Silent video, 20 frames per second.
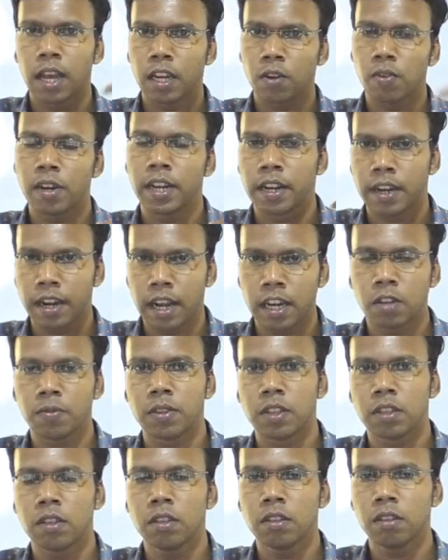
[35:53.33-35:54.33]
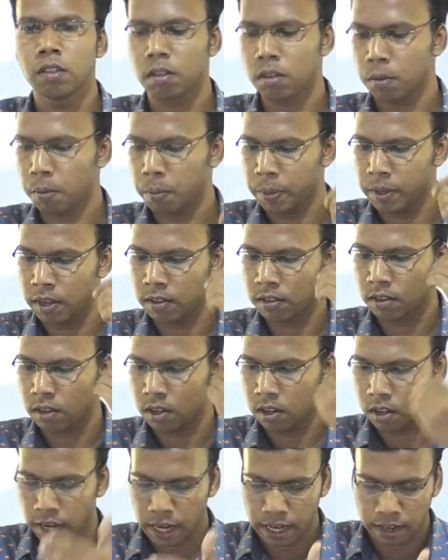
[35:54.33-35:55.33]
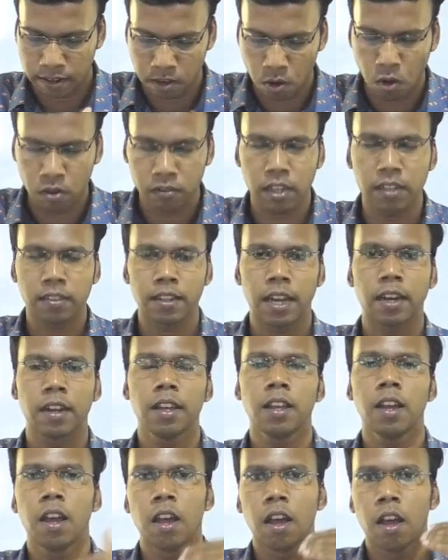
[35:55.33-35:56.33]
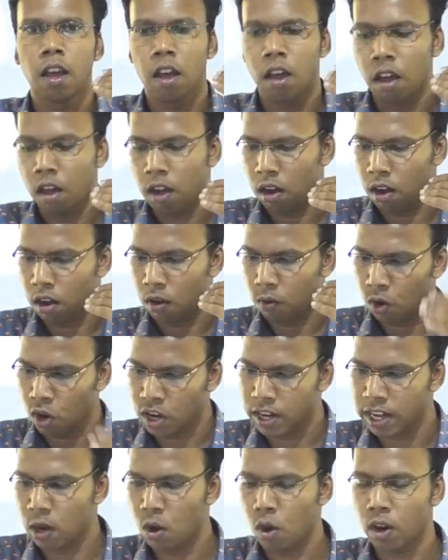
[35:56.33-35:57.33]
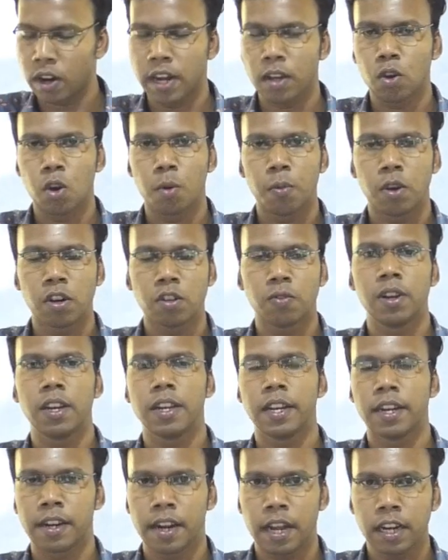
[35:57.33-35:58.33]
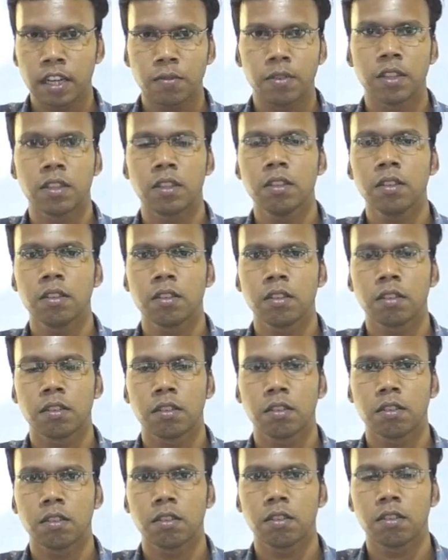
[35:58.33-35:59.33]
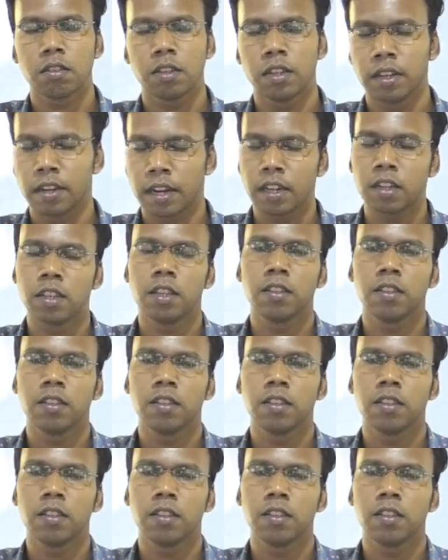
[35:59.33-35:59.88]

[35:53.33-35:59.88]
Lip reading: will interact with this nitrogen oxides and volatile organic compounds will interact